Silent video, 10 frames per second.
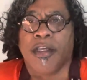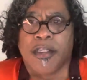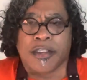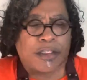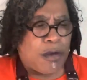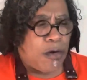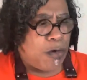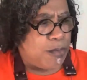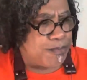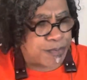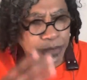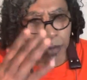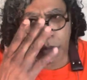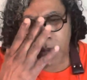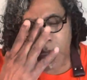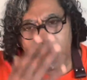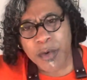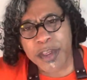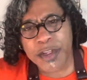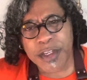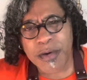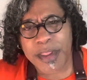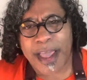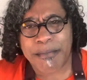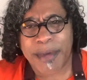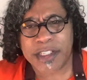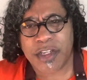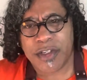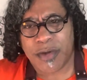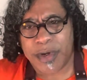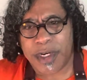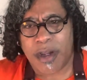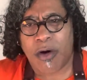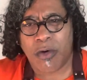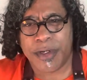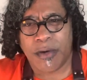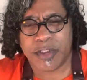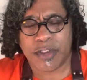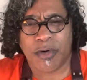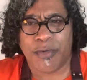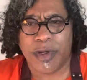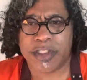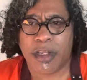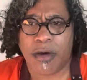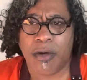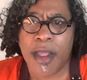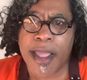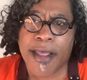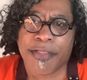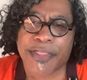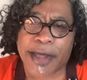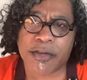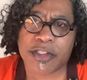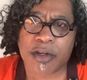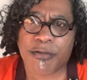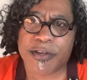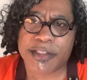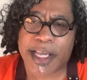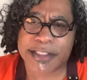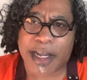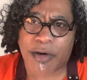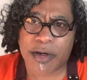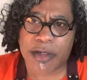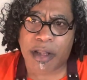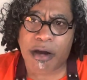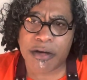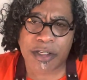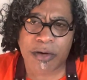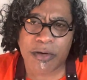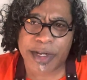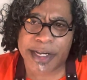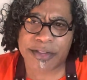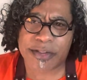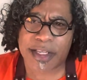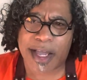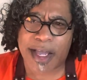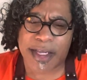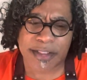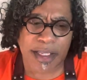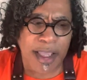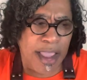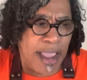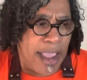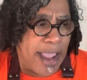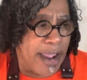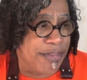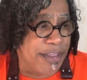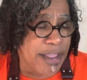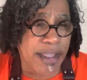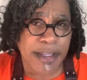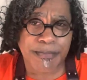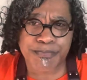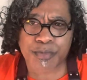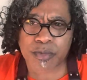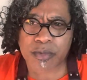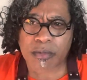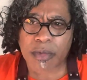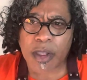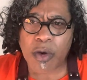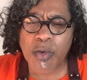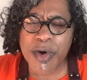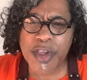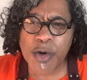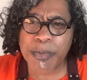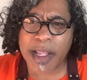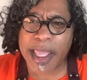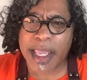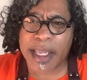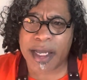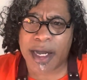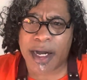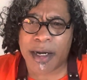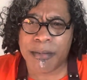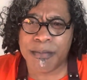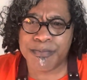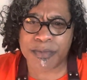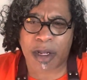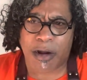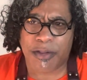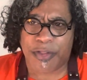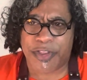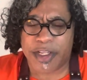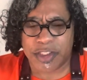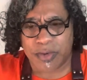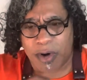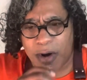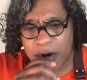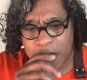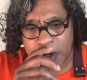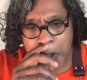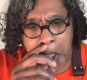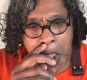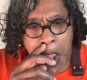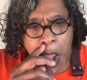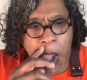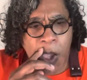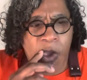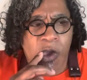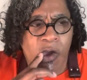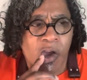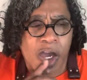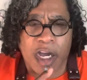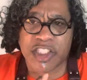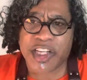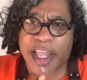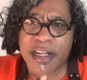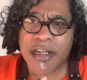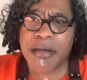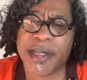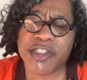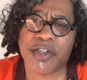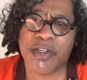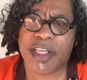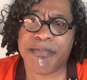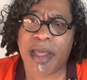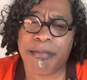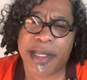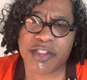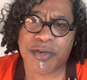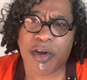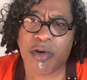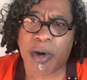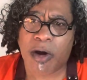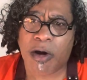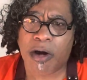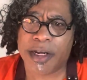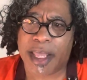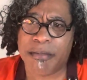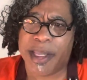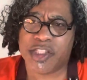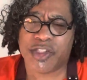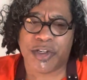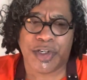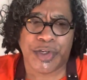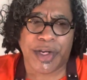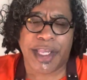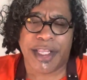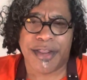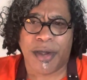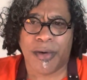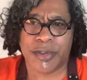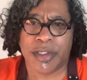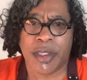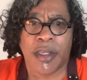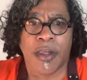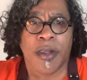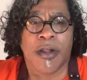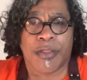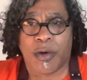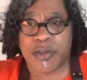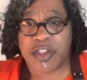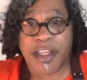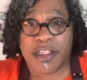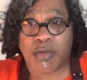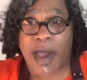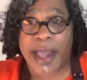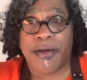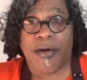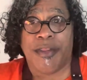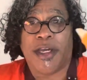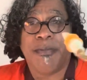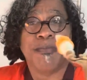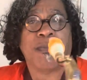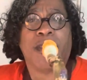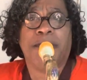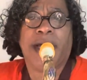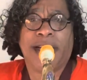So when you're doing that, make sure you're doing it in whole notes, do it real slow. That'll serve as our long tone exercise. And then when you're playing all the things you are, Jaden, sure you keep that metronome on, and make sure you're hitting those things right on the money,